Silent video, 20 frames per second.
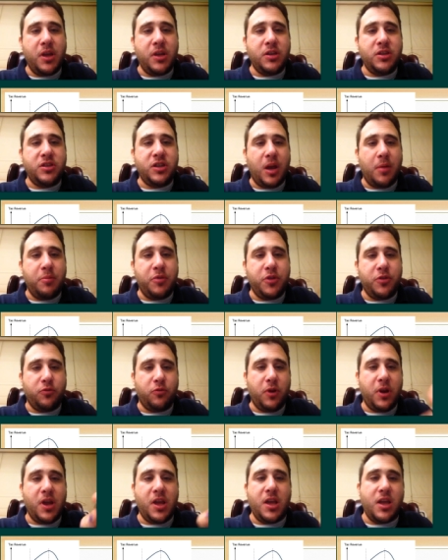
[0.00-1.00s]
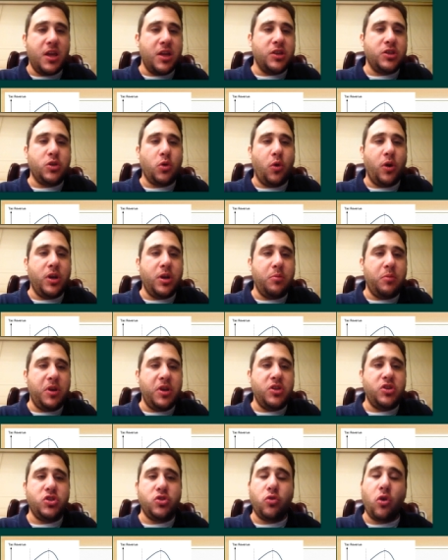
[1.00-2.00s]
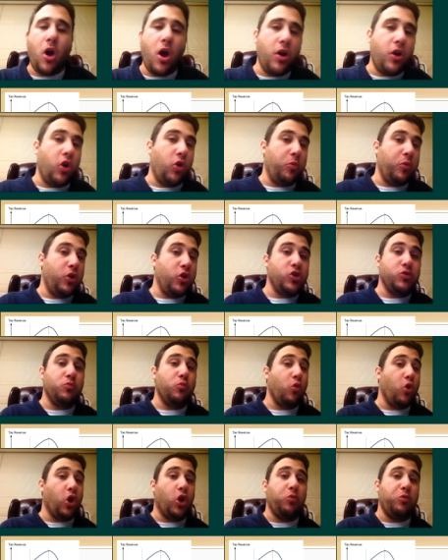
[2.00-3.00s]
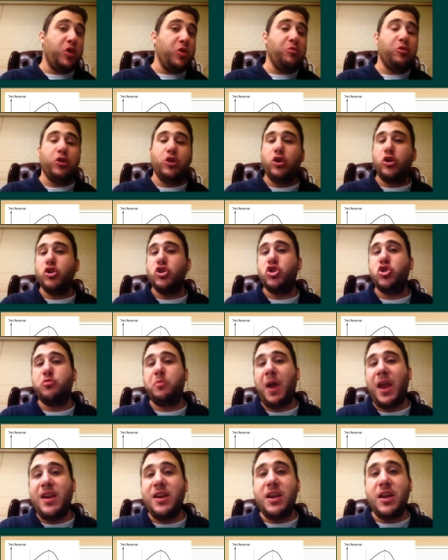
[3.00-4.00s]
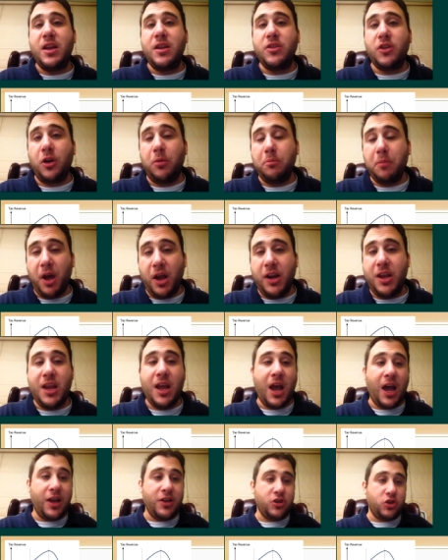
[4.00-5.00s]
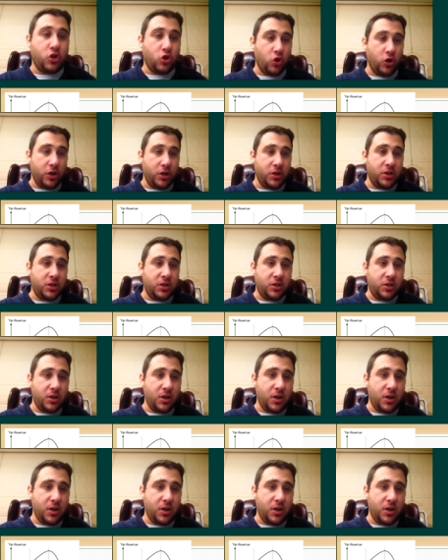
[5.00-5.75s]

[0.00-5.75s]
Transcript: step three, is going to be stronger because more people are spending their money on goods